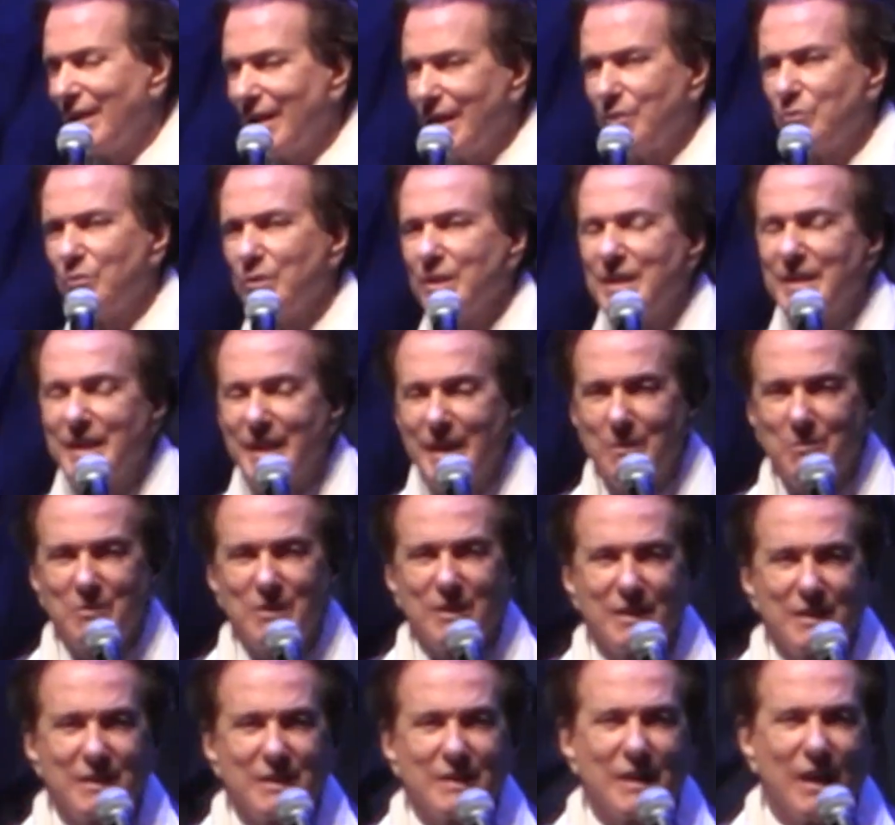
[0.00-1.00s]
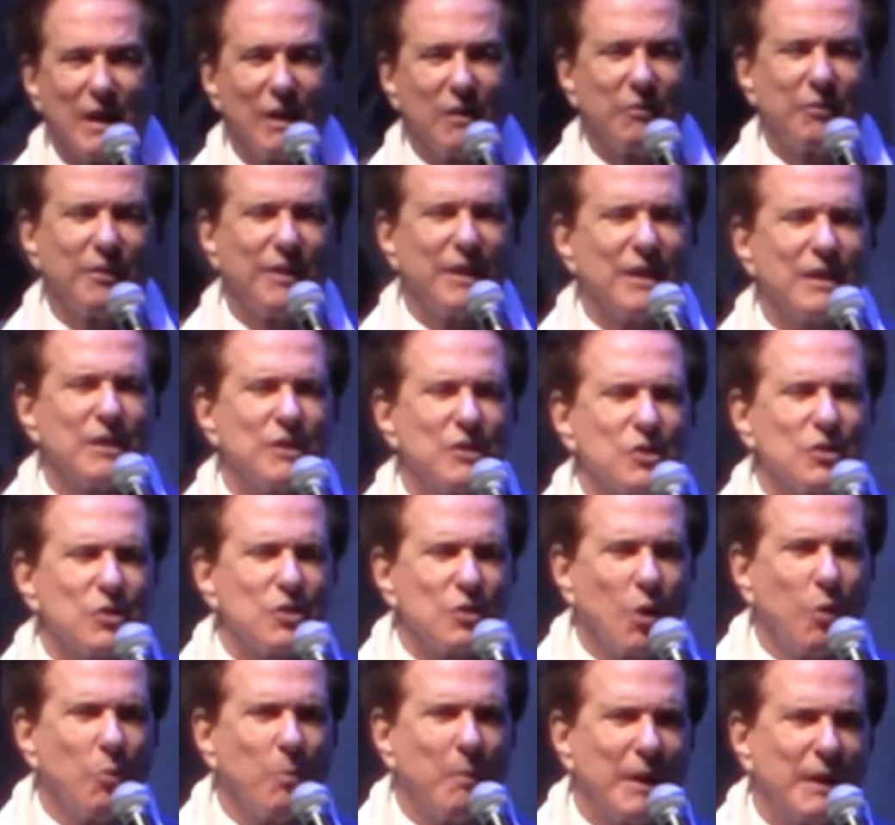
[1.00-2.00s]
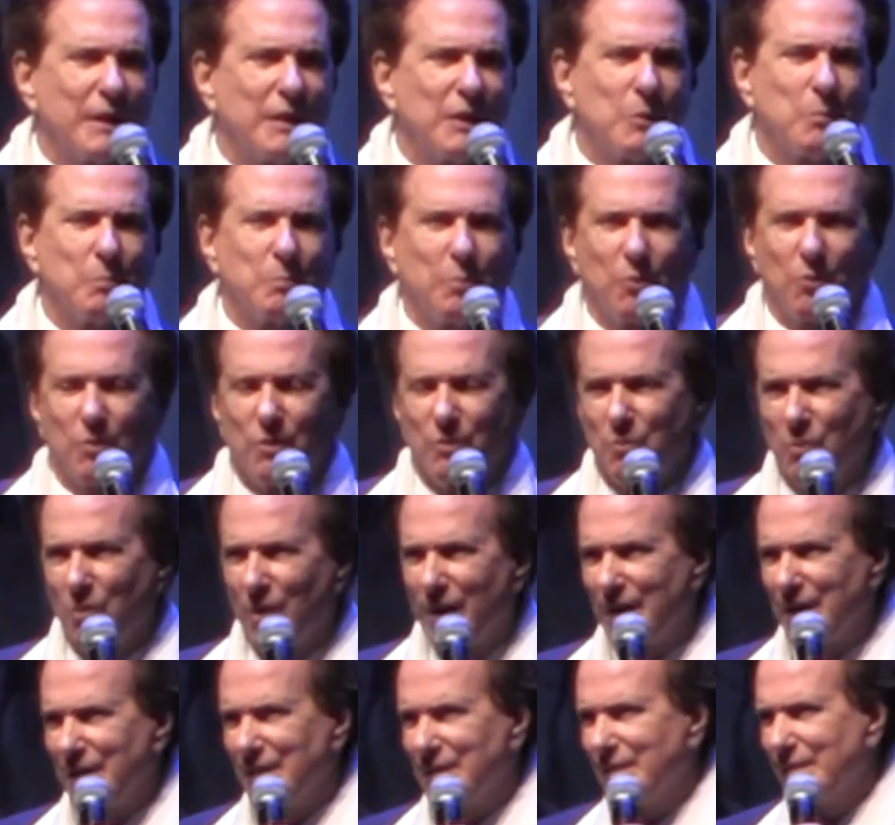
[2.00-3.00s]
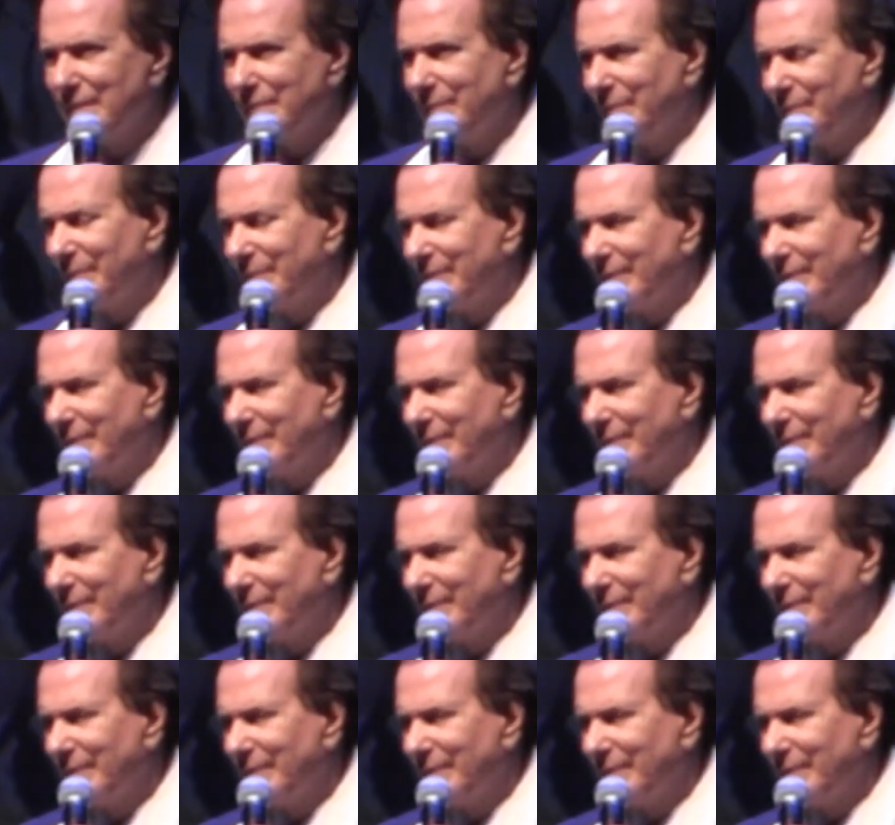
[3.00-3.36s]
It redeems itself in so many important ways.